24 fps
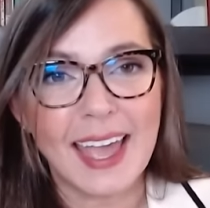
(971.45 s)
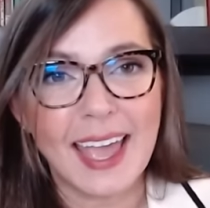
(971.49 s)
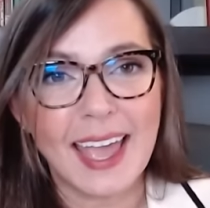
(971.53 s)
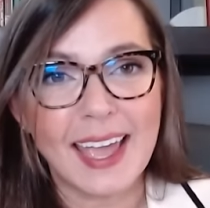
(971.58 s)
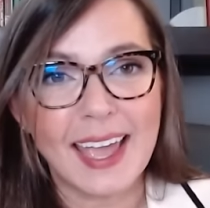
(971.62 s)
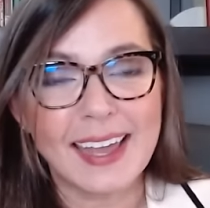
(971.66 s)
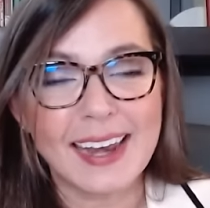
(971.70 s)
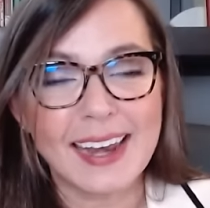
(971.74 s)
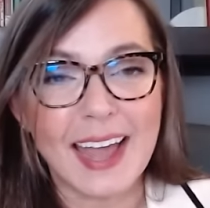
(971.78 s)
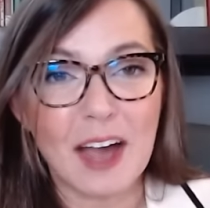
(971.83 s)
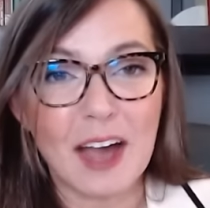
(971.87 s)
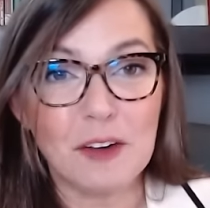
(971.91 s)

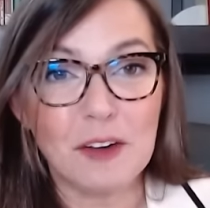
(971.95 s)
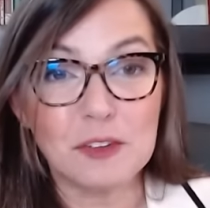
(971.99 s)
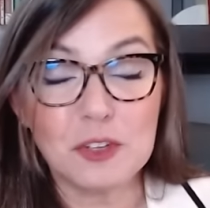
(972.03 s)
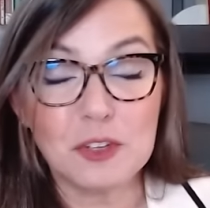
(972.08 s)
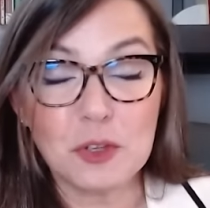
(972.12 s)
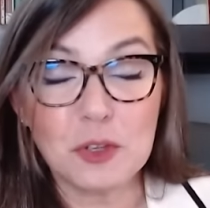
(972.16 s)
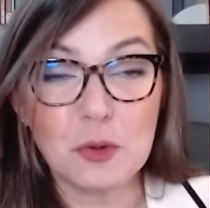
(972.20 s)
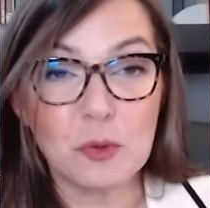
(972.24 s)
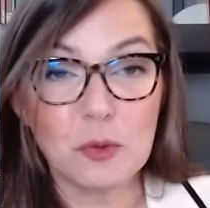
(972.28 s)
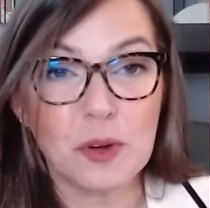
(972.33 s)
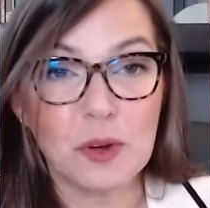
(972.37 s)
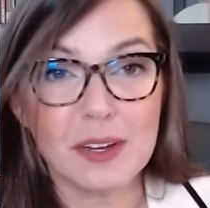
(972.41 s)
and how
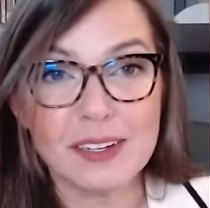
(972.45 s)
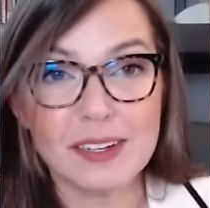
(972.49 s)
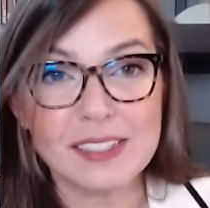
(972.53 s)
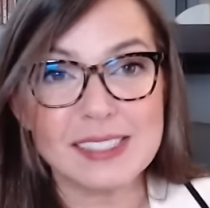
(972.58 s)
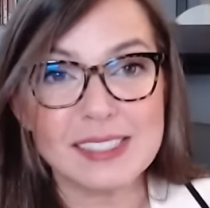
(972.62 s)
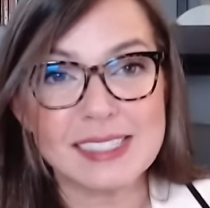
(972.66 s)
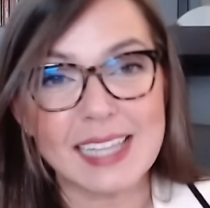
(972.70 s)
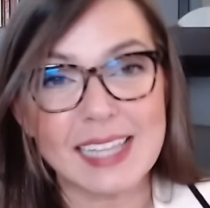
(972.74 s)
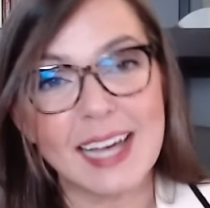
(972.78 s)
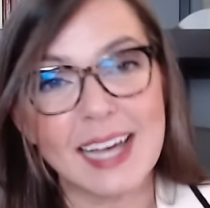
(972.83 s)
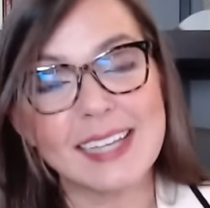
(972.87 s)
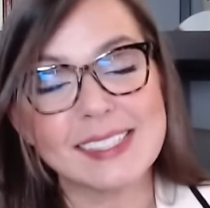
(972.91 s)
do you want to
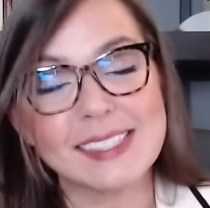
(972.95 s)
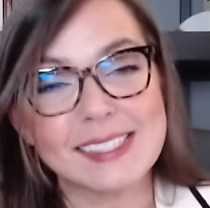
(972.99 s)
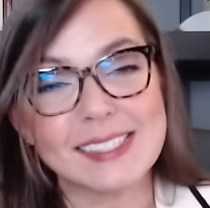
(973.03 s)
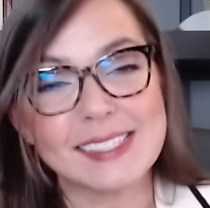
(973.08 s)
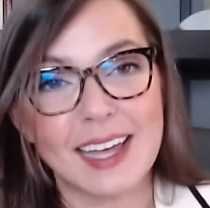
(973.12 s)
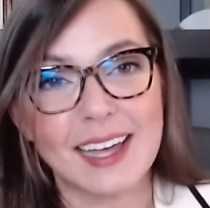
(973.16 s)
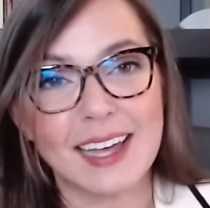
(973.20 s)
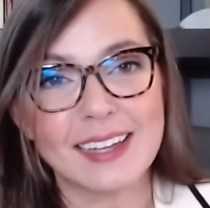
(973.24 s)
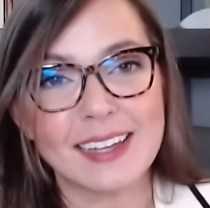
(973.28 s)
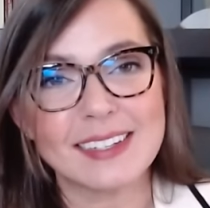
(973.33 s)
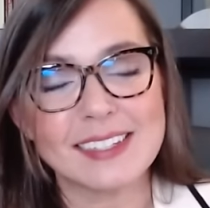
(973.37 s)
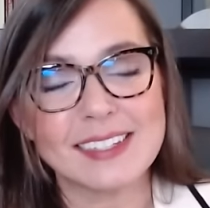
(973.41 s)
slice
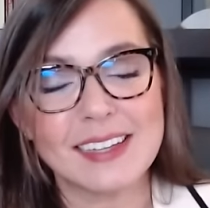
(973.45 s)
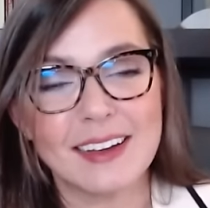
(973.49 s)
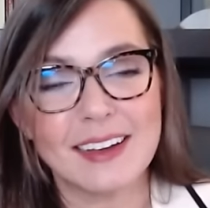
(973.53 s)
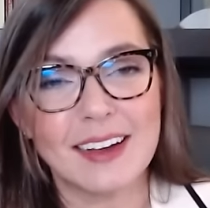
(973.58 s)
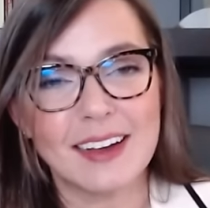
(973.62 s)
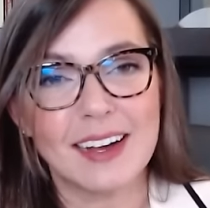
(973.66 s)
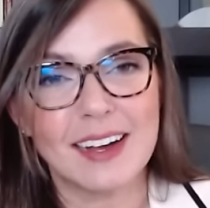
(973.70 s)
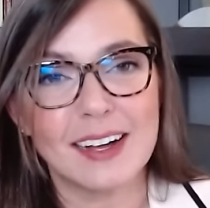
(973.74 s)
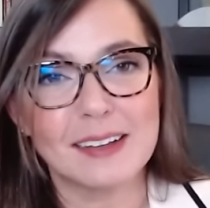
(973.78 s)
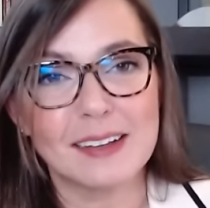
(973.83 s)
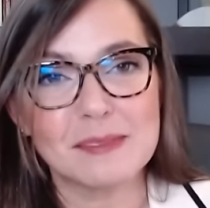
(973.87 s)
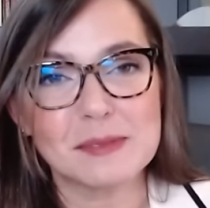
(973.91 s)
that
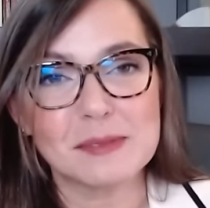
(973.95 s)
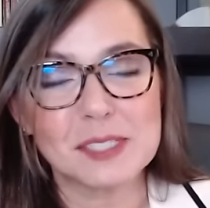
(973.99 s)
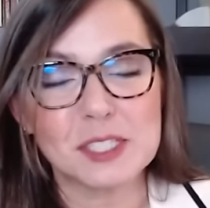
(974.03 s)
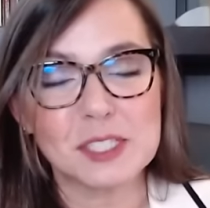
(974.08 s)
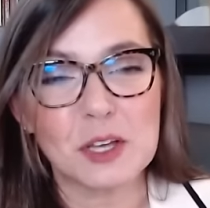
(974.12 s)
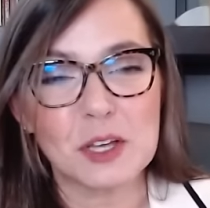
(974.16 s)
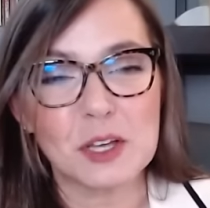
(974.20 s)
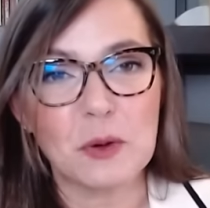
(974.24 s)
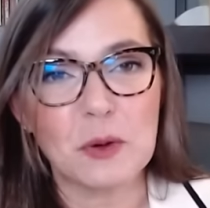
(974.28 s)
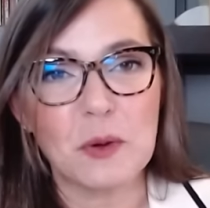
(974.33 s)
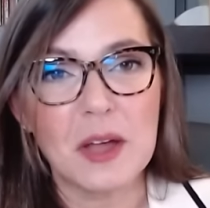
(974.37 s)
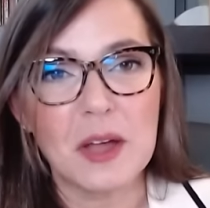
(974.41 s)
um,
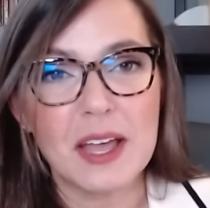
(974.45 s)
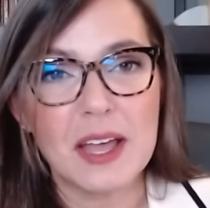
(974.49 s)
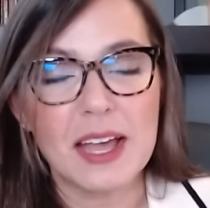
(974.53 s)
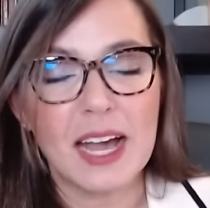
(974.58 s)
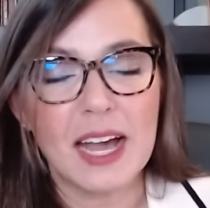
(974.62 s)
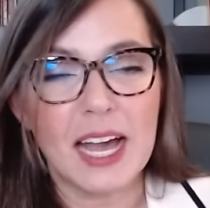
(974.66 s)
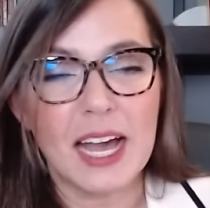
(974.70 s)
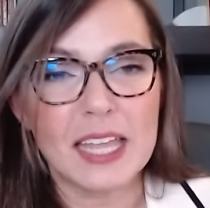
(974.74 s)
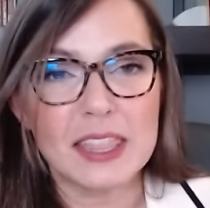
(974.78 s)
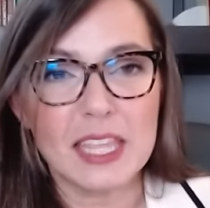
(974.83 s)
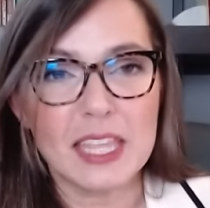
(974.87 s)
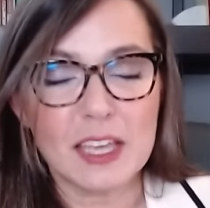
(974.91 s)
so
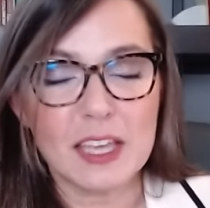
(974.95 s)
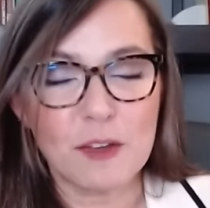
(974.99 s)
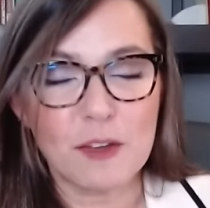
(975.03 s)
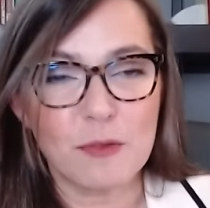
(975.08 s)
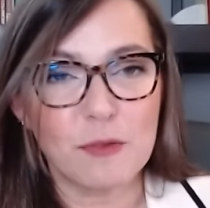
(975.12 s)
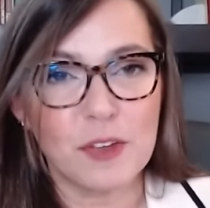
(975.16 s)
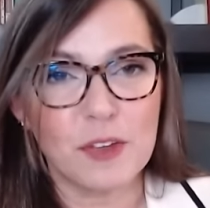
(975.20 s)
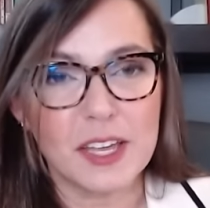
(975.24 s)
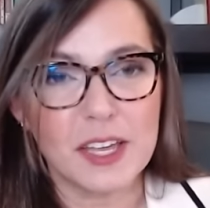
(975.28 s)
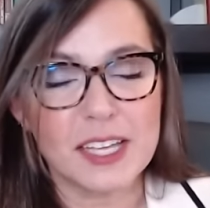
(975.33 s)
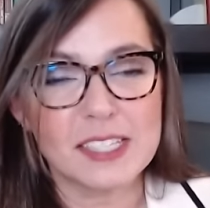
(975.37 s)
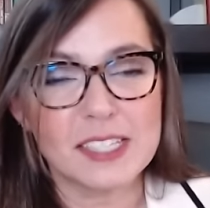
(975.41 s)
i think
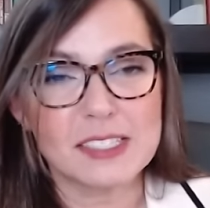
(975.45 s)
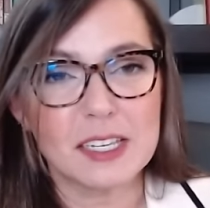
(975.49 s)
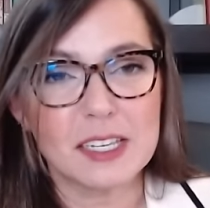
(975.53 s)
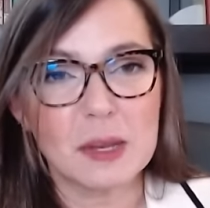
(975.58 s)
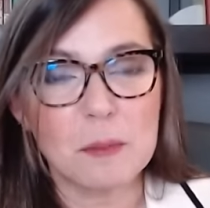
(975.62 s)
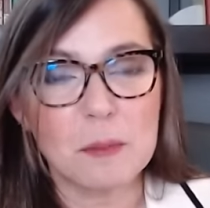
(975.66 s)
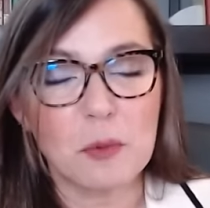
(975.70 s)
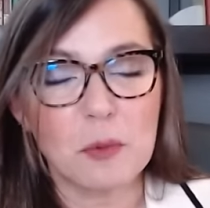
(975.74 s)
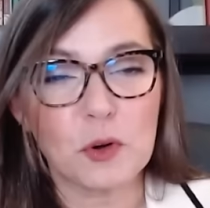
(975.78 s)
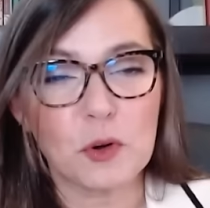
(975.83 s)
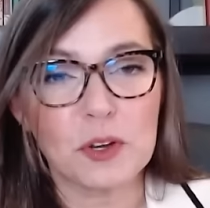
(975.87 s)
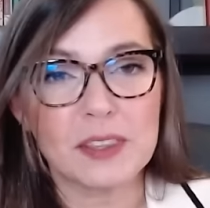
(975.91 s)
fit is an
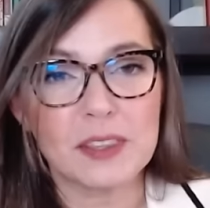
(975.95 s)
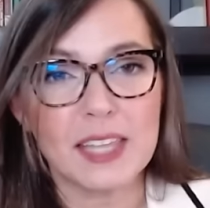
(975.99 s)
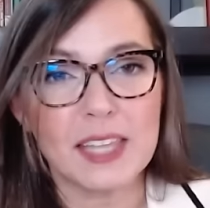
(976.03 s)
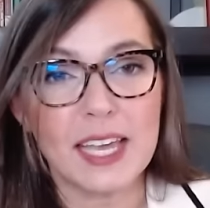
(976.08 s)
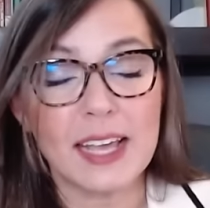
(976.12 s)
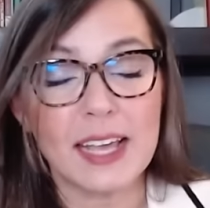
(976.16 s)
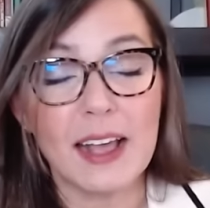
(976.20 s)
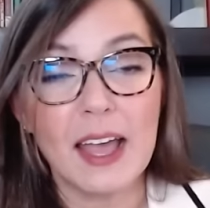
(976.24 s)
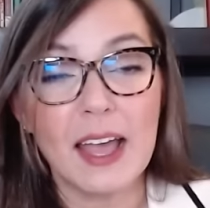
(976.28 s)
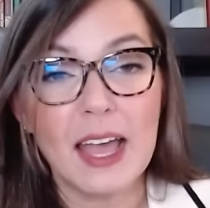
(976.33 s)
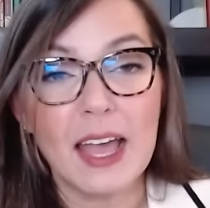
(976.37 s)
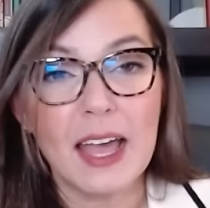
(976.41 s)
important
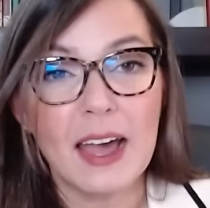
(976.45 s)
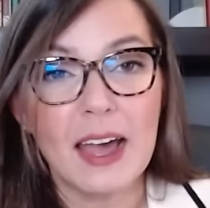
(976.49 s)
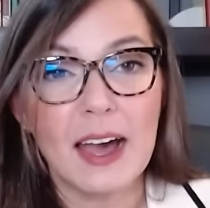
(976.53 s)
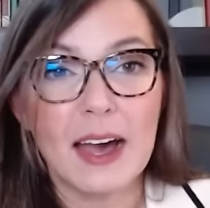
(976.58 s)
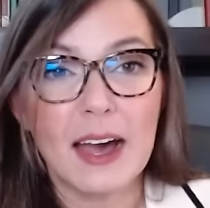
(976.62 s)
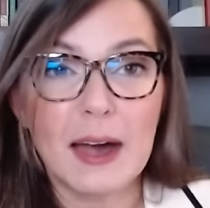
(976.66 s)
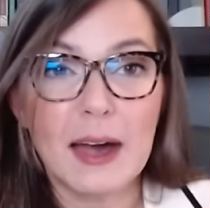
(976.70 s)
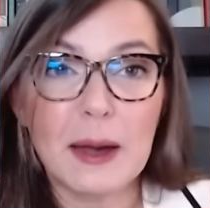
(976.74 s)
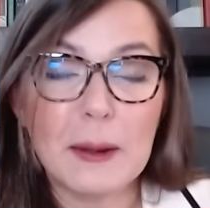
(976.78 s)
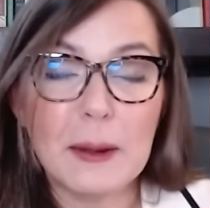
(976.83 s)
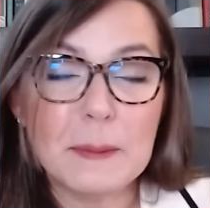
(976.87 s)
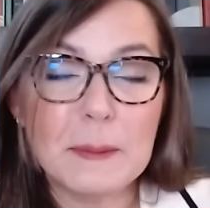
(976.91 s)
thing
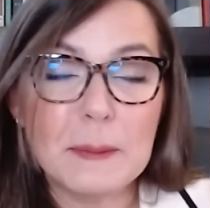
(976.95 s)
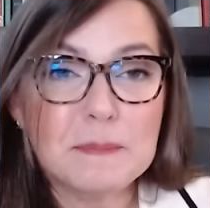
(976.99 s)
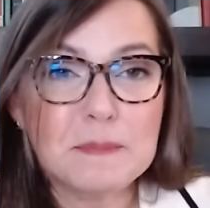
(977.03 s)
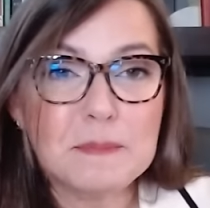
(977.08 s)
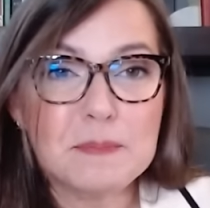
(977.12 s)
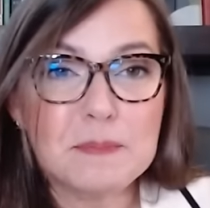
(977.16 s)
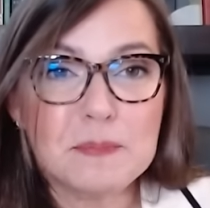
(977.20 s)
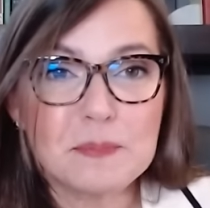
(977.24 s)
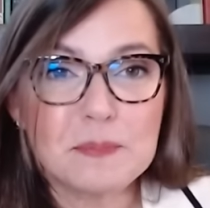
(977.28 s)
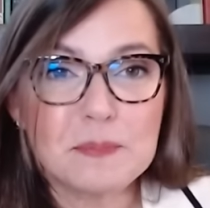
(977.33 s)
um,